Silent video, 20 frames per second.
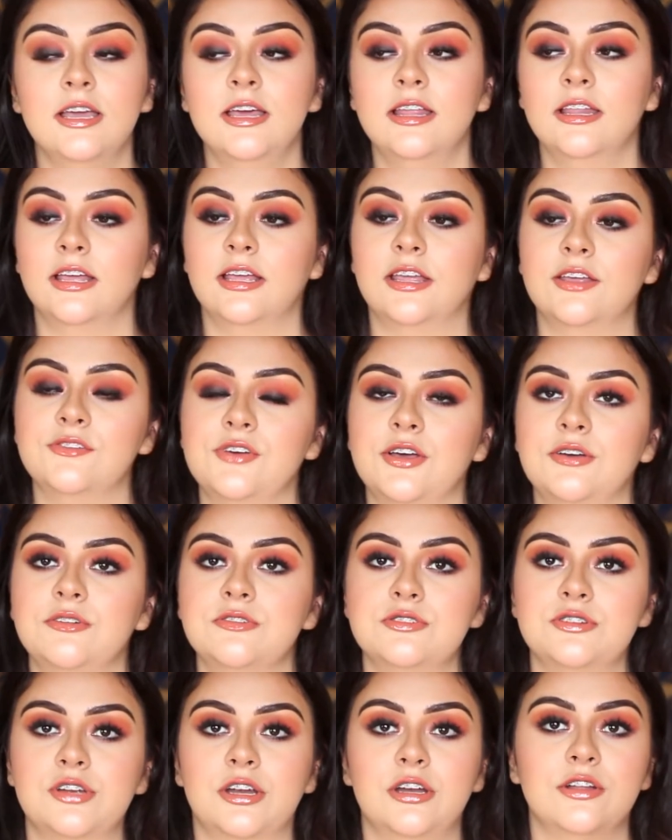Like, if I
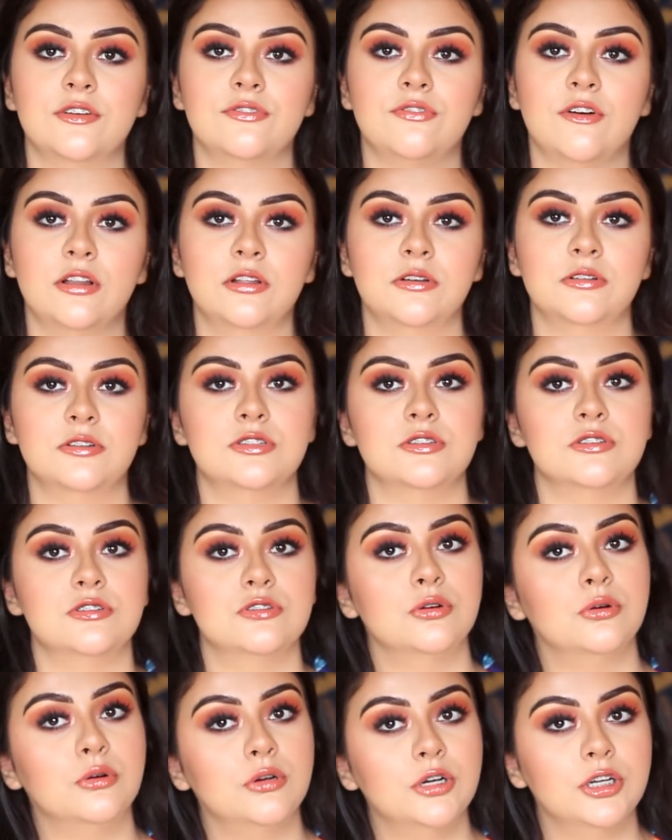was trying to follow a
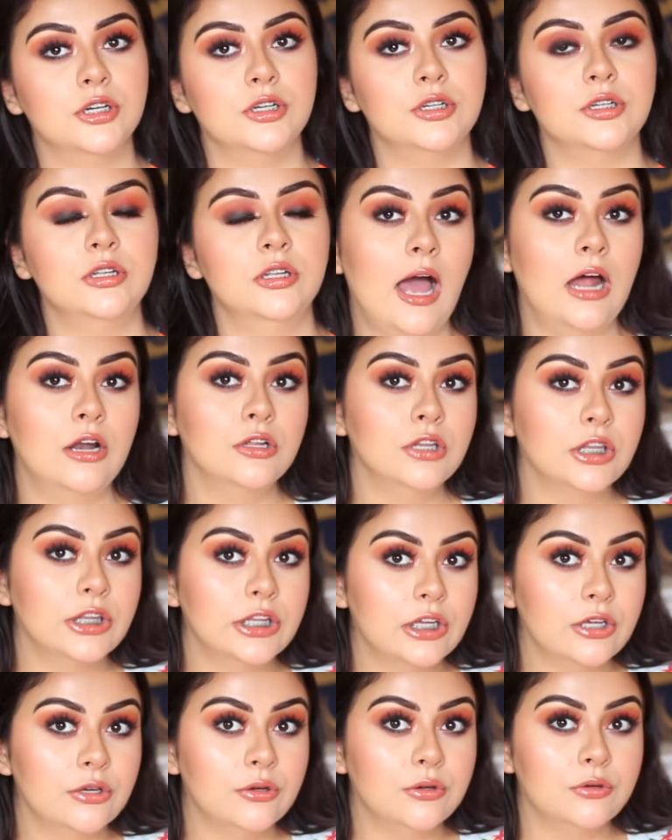tutorial, I don't
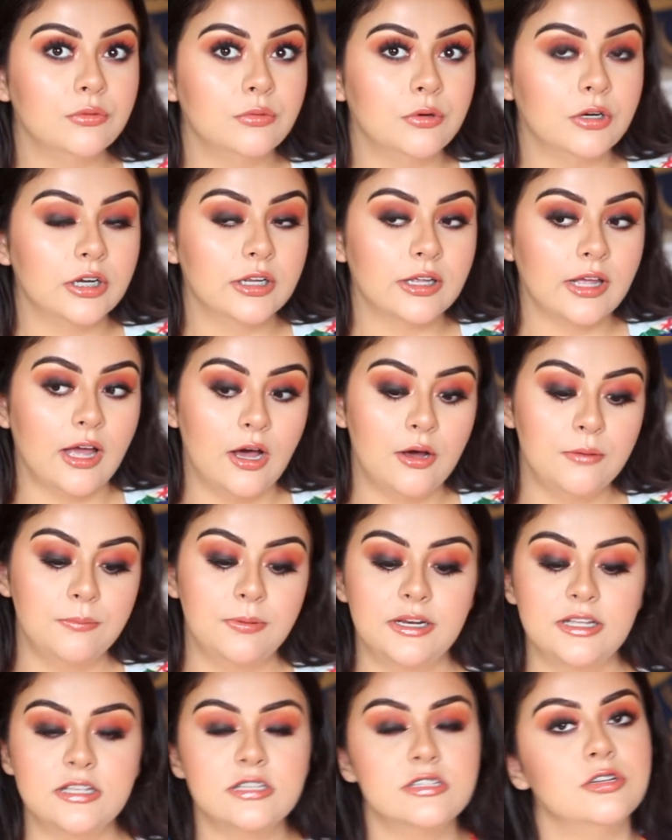think it would work out,
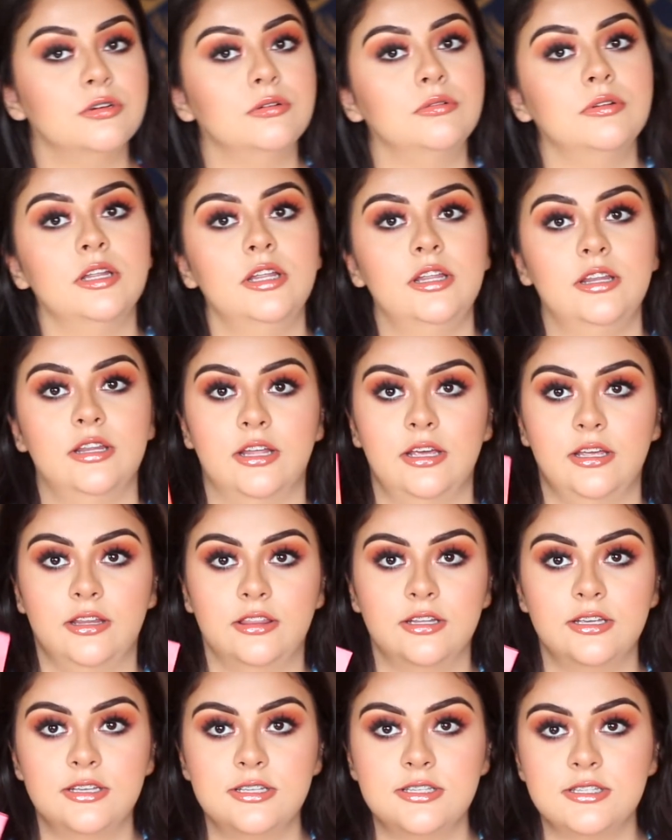but I still really like
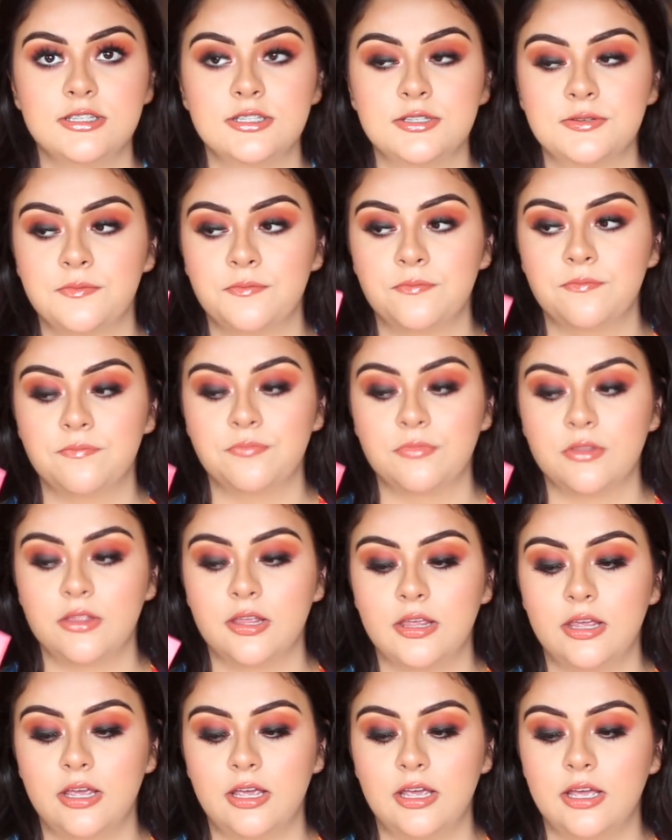this,
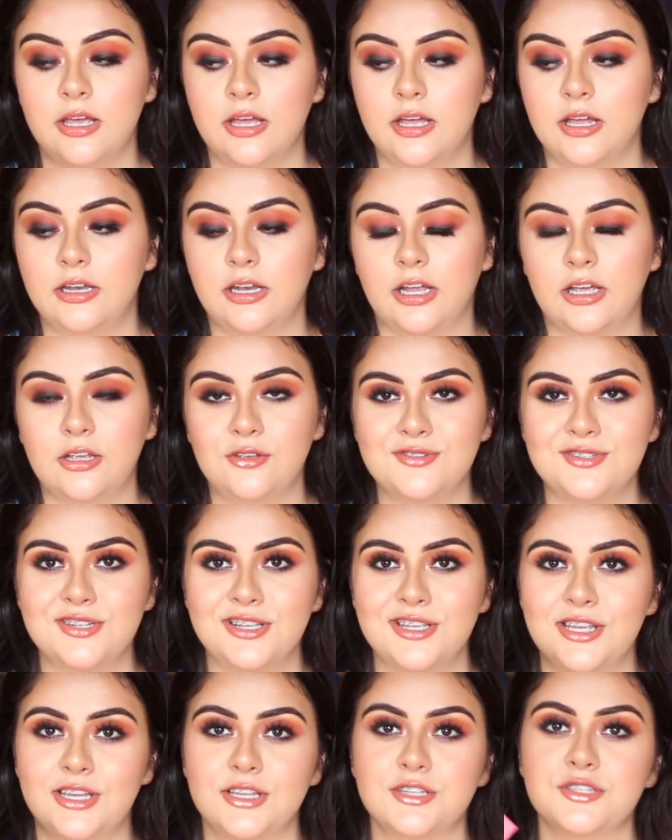and I used
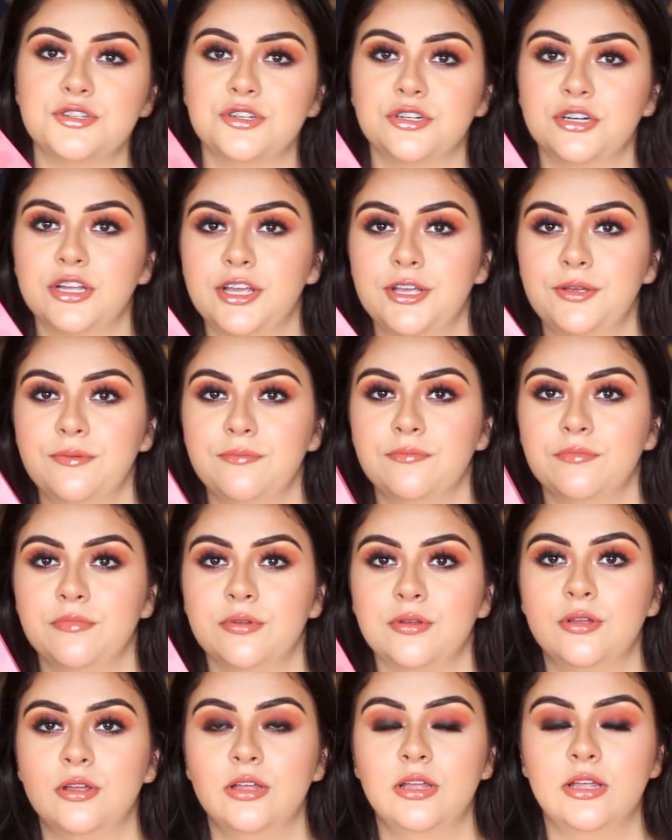it yesterday
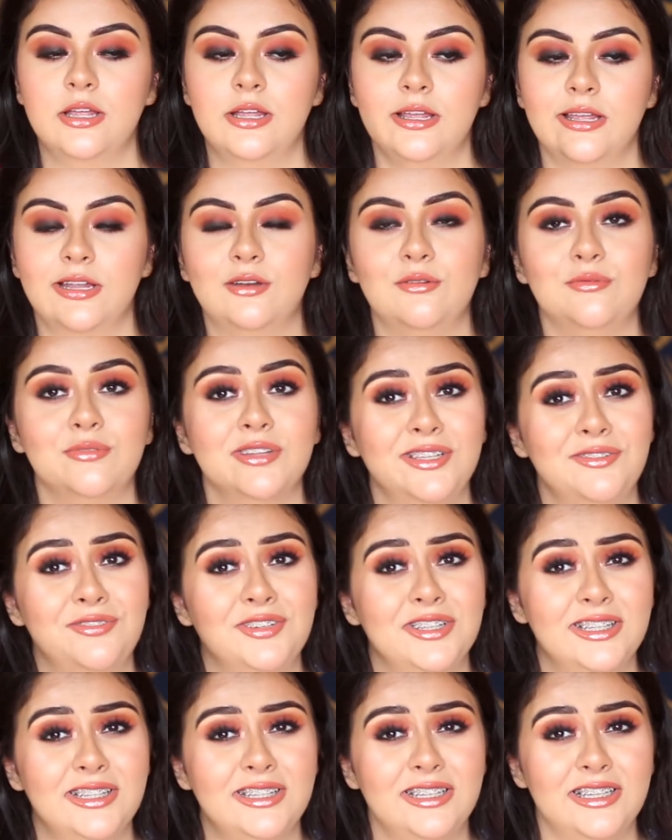and I really,
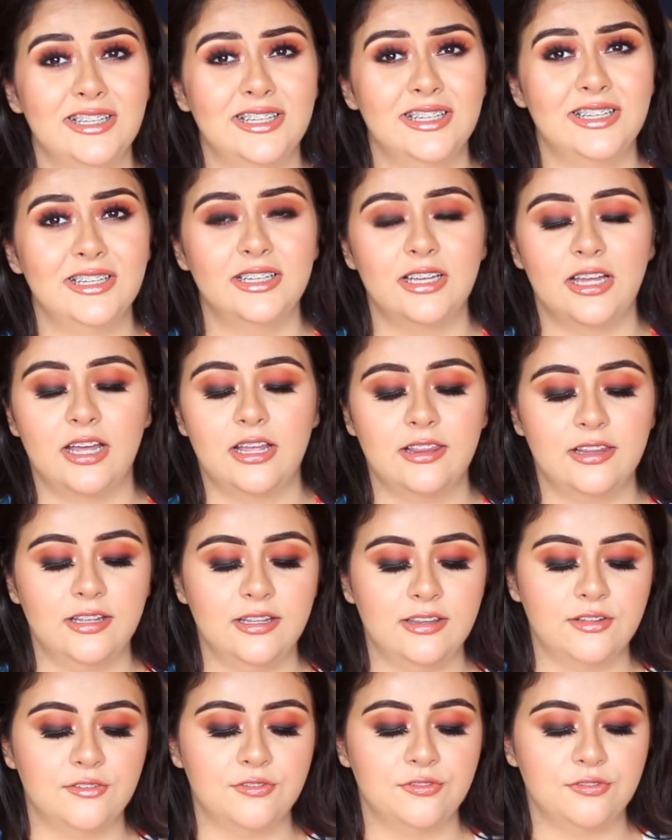really like it. I
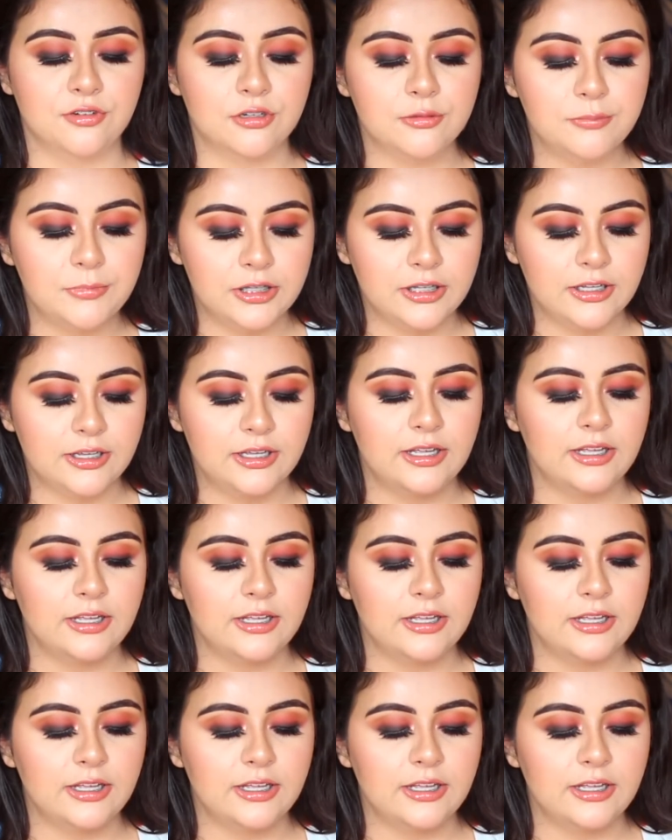like the formula.